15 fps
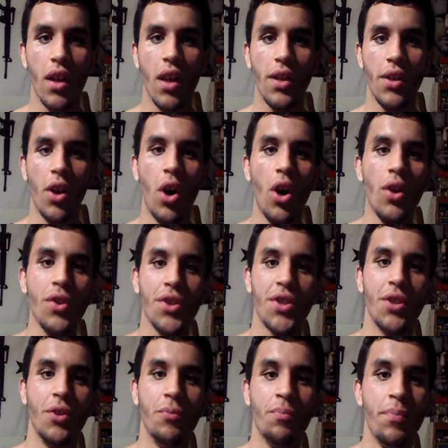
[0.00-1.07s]
And
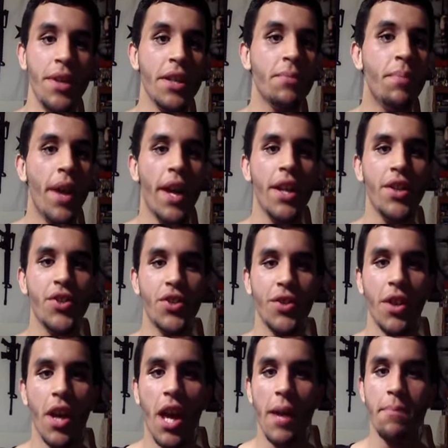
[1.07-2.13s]
also, being patient
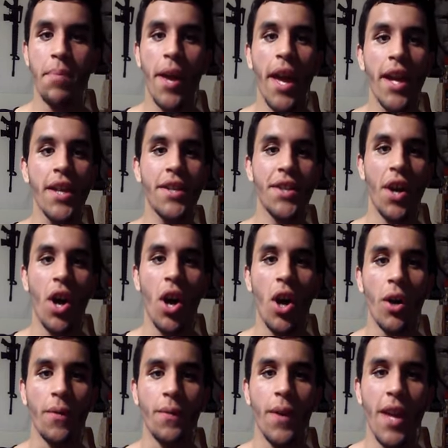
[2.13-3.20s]
pays
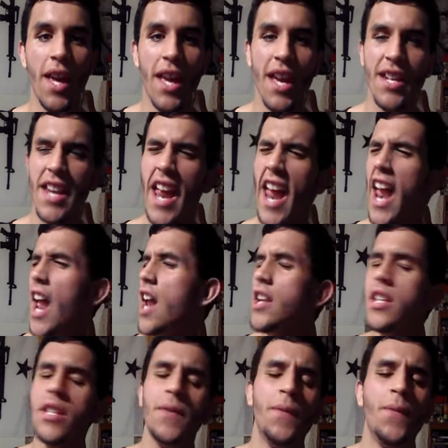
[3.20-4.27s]
off in
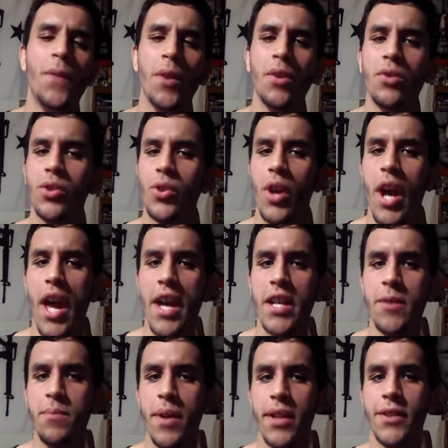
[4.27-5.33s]
any field or
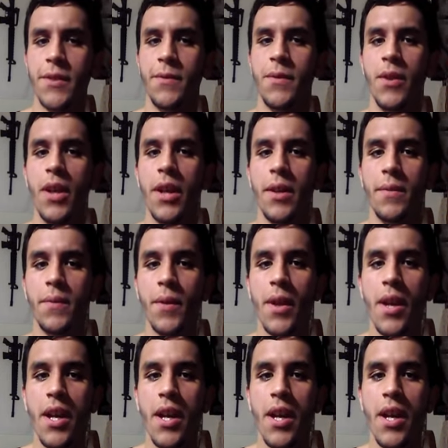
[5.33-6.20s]
aspect of life.